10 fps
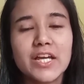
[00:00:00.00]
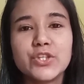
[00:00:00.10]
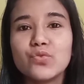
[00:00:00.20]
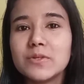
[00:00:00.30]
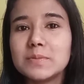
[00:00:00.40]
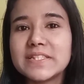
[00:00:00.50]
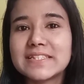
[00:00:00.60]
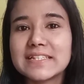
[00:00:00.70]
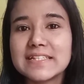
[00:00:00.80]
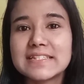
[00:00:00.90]
You will be
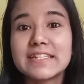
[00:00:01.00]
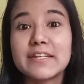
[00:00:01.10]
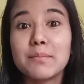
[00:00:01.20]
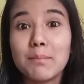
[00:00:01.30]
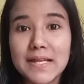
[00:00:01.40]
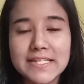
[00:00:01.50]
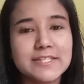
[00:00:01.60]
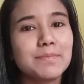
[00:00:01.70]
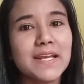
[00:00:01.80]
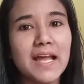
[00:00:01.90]
suggested
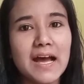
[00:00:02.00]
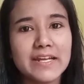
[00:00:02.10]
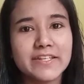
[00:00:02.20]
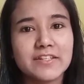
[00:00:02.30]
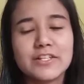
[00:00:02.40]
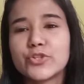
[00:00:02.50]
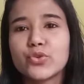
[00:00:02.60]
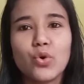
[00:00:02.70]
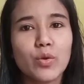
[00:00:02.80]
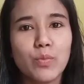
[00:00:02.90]
multiple articles
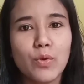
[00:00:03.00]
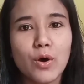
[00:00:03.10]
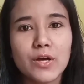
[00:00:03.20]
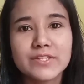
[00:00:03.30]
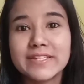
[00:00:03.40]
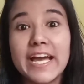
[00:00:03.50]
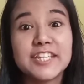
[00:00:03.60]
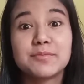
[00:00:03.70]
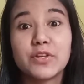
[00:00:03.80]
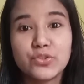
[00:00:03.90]
or blogs
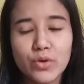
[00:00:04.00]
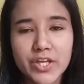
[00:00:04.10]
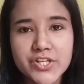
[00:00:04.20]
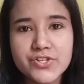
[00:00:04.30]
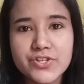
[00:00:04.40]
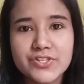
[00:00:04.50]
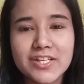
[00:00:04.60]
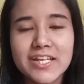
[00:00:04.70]
as per your interest.